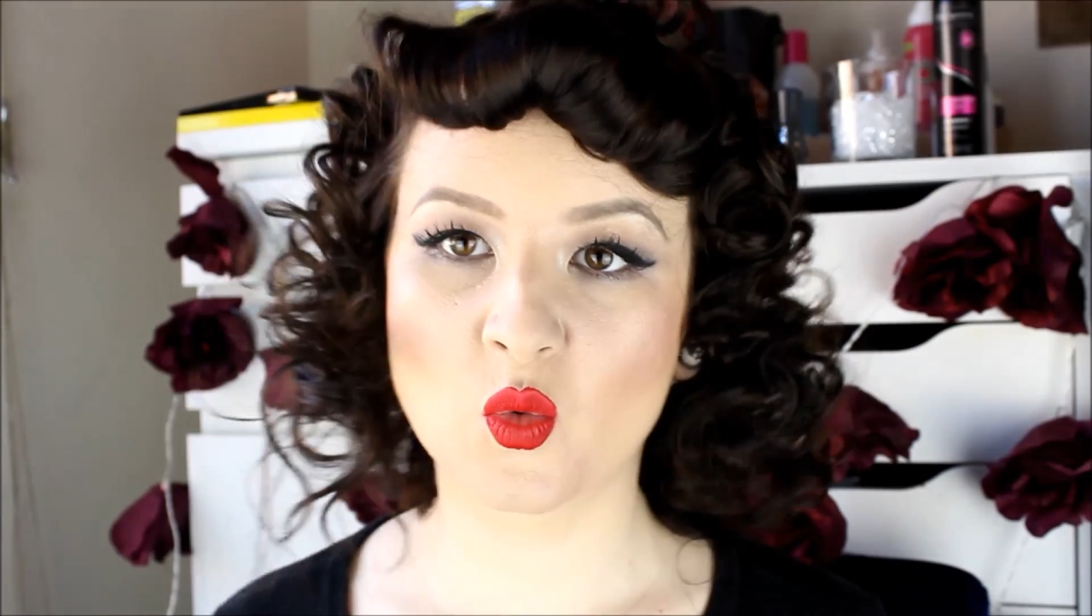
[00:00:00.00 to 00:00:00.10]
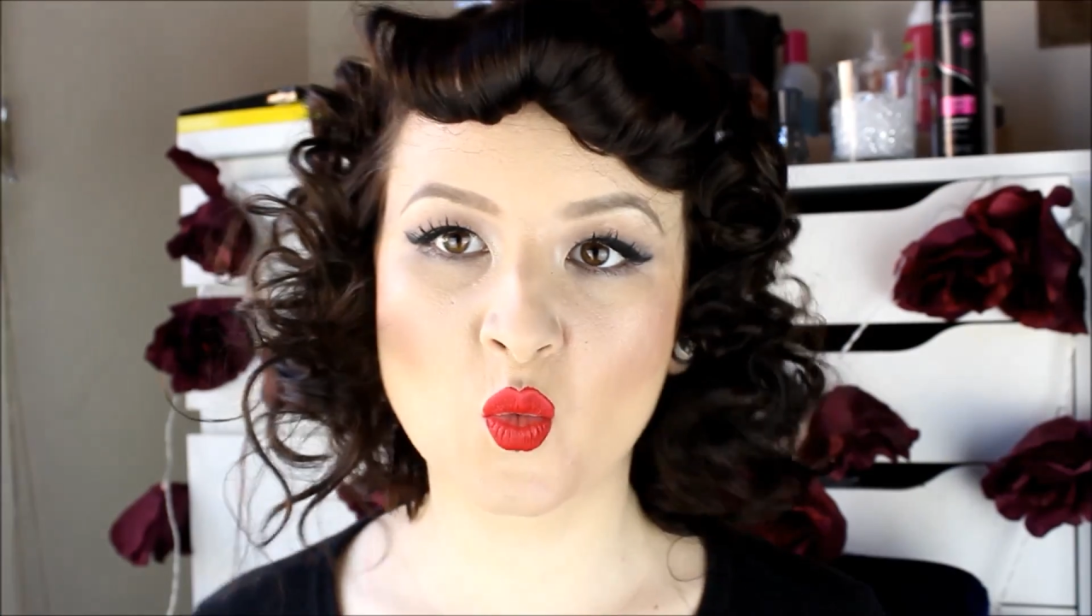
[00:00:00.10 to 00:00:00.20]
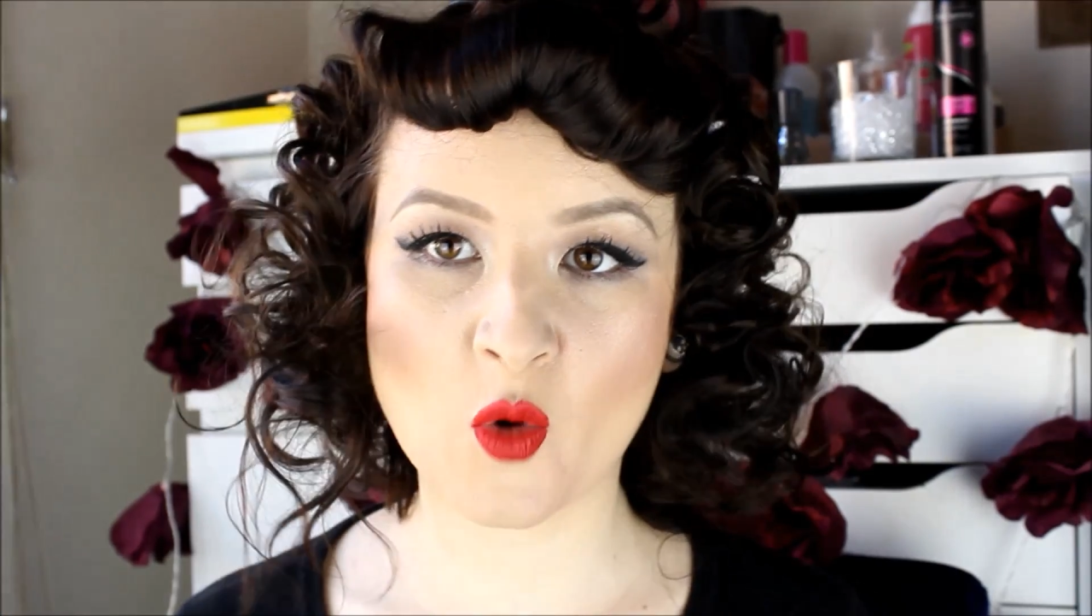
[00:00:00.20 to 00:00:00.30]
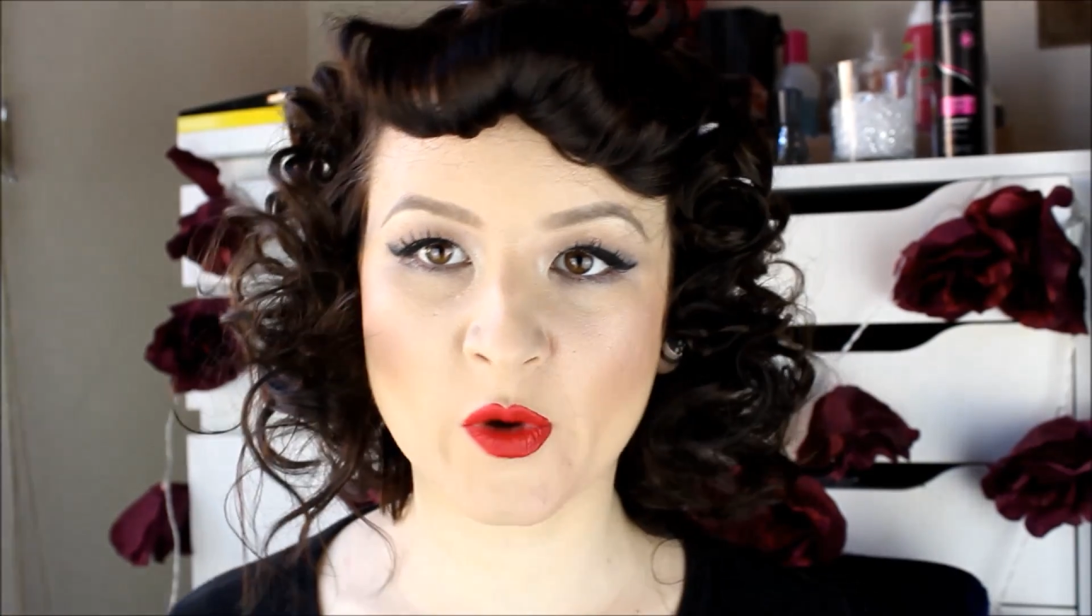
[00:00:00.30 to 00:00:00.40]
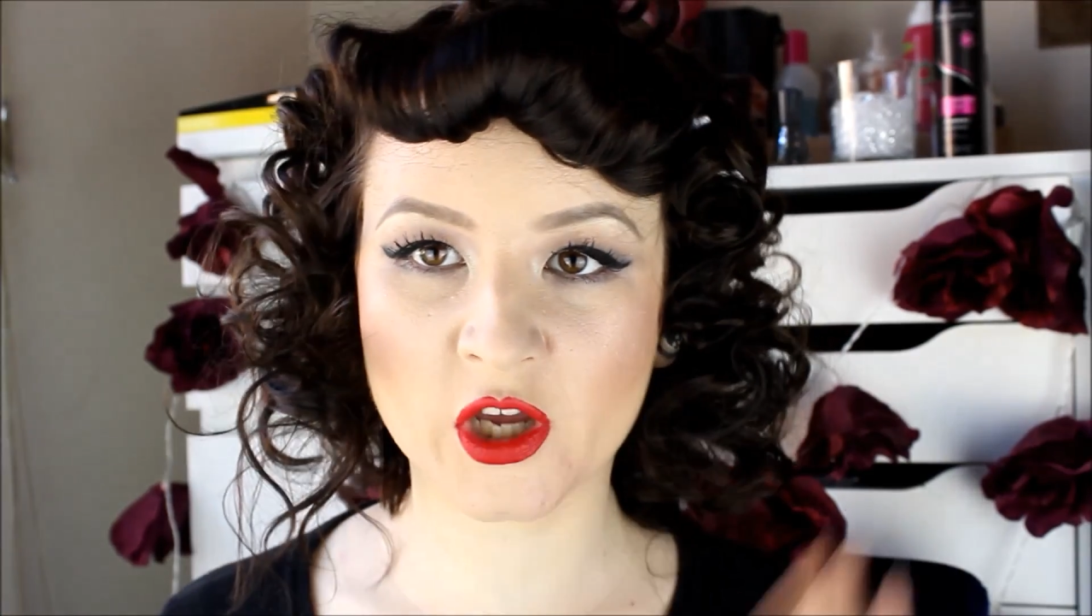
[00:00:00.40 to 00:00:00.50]

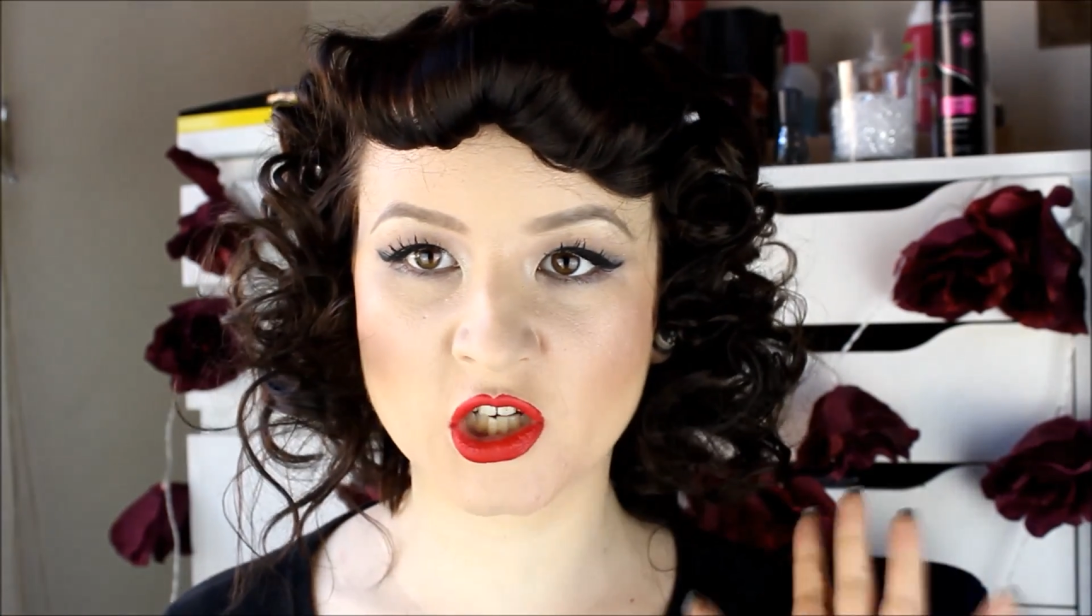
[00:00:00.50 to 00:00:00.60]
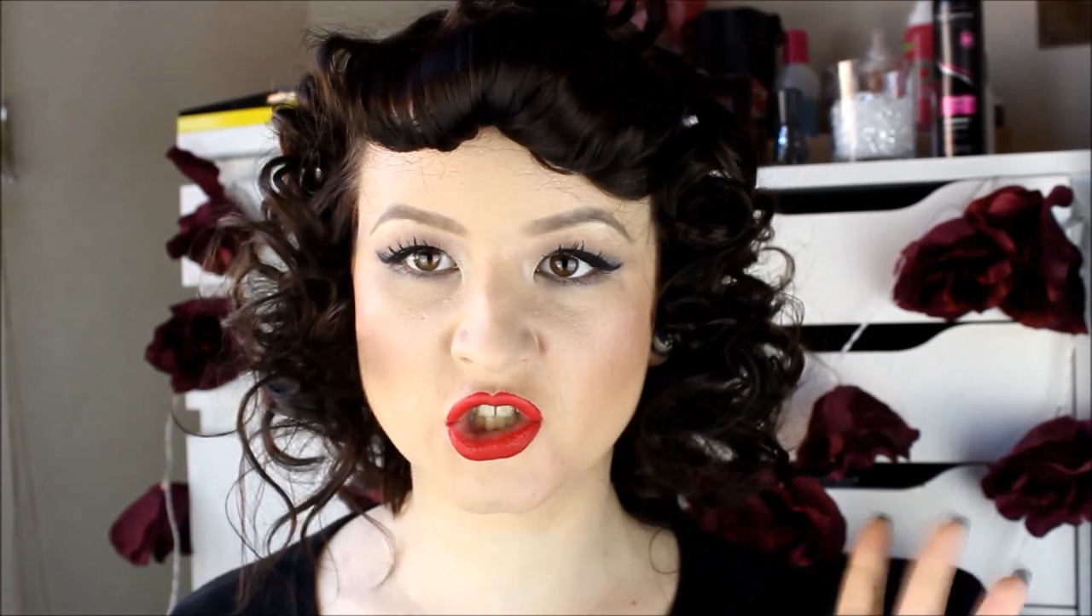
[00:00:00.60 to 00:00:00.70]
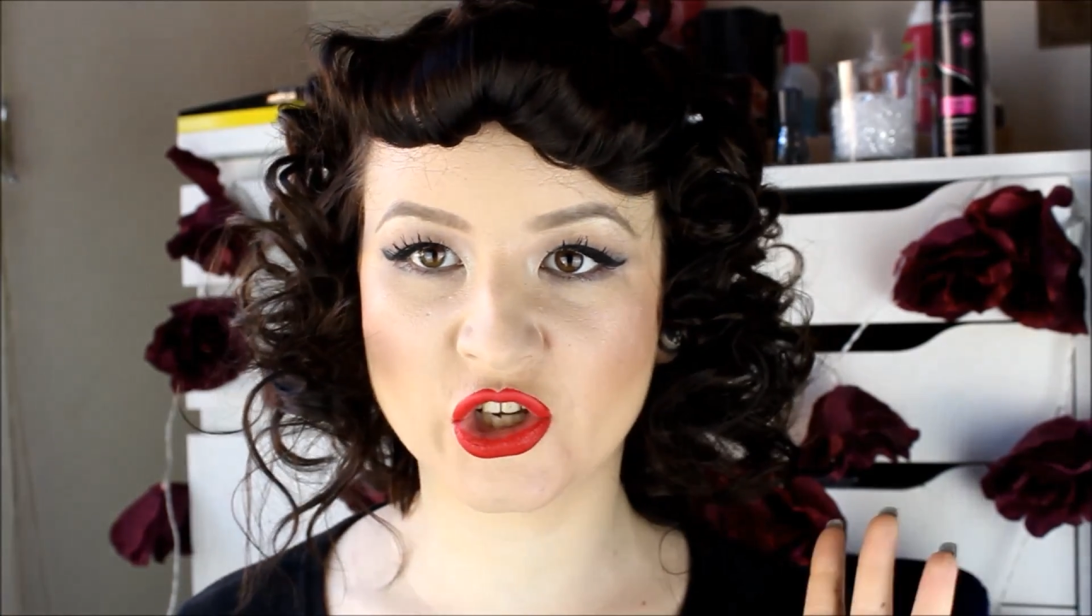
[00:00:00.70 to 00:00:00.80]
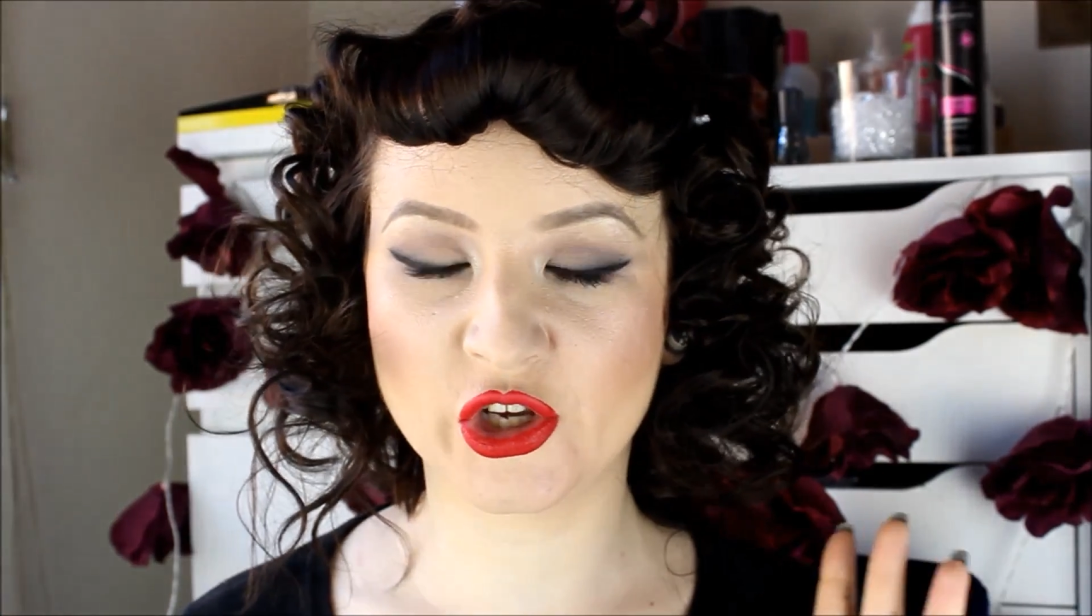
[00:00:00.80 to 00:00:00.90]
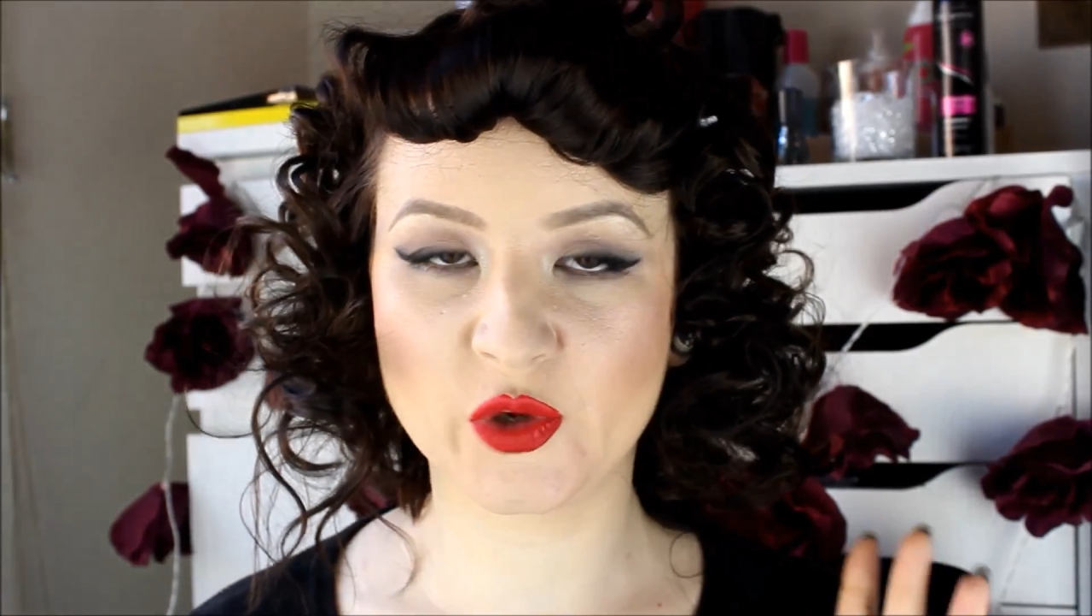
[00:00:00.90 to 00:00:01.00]
What we're going to
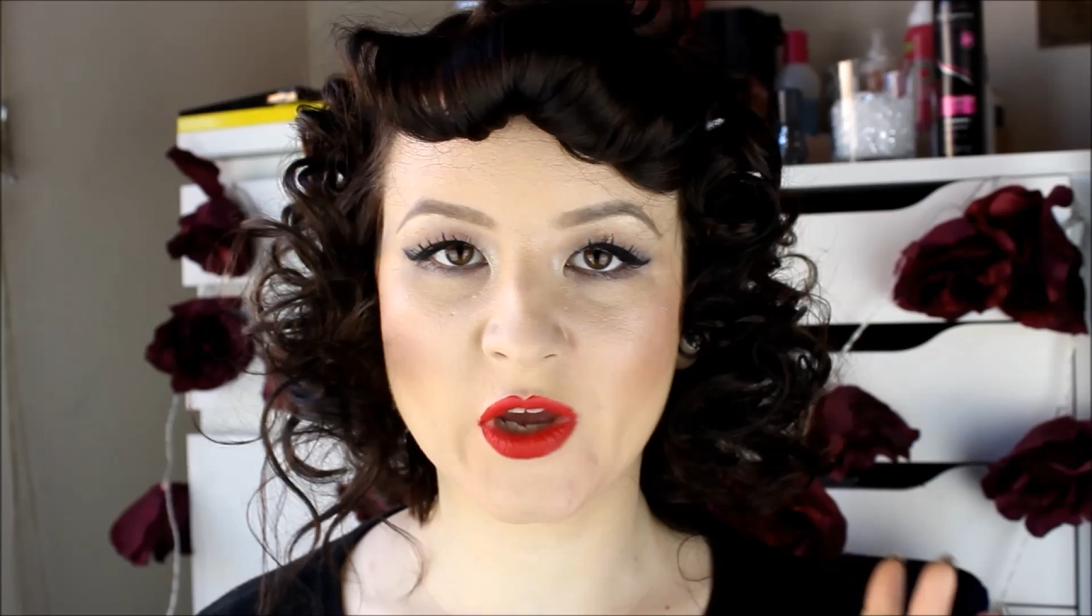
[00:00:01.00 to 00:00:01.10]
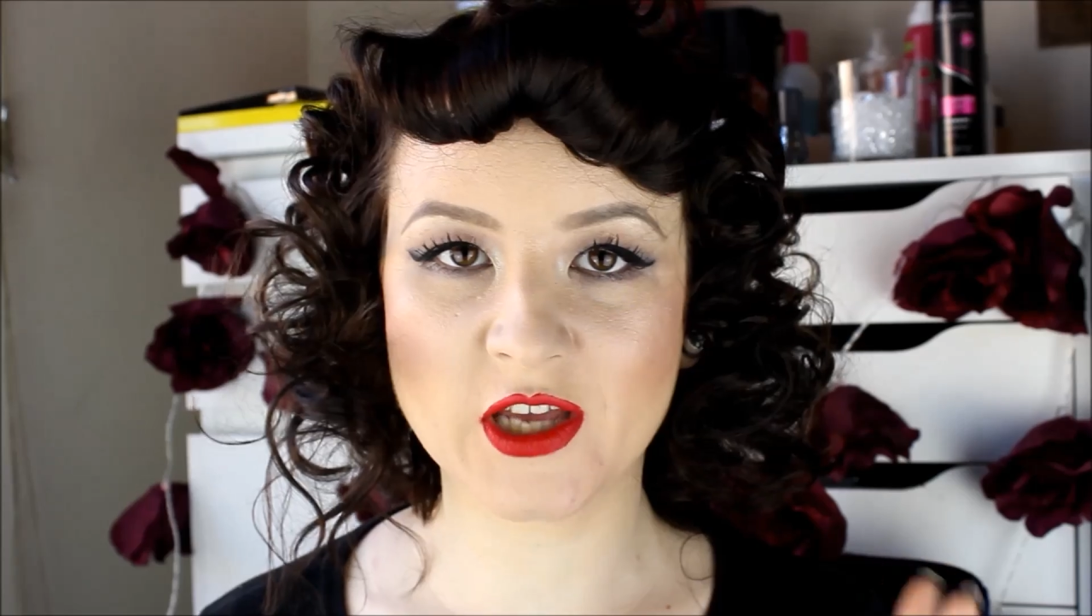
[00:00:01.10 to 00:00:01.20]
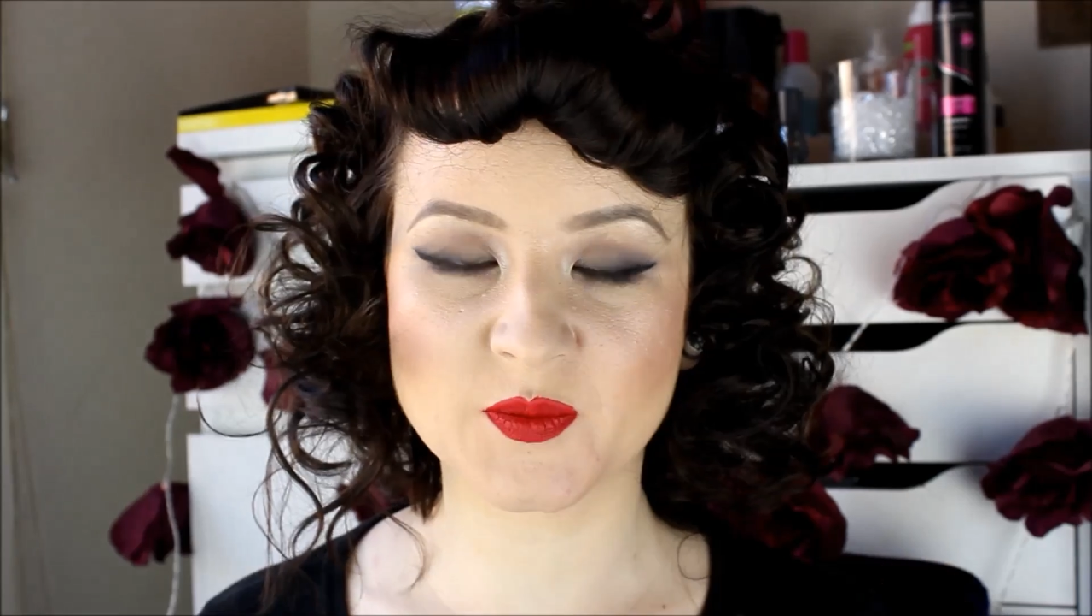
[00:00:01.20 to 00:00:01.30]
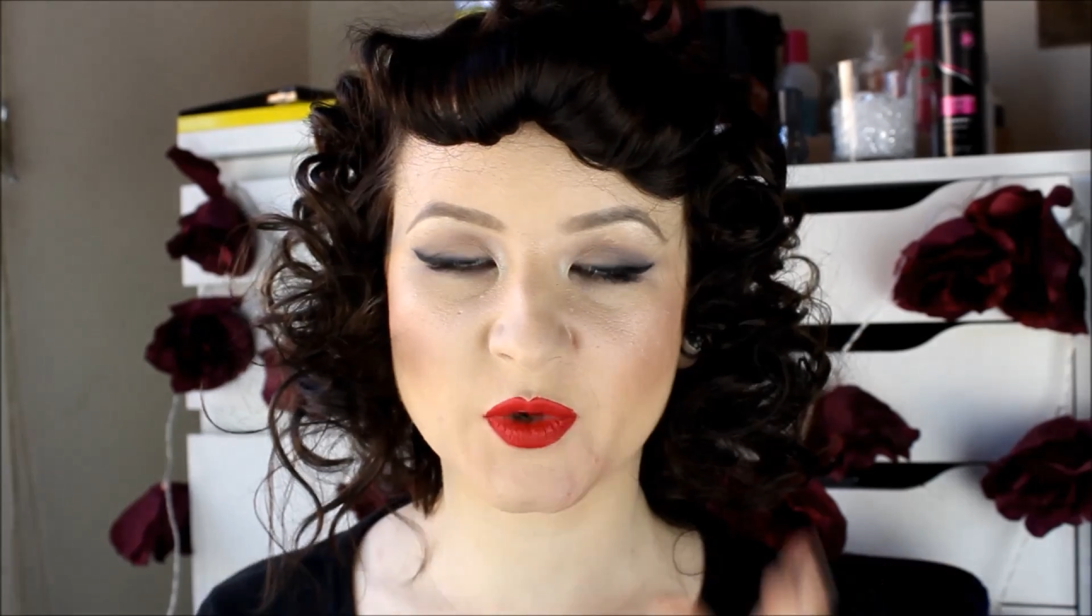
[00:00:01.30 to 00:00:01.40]
do is,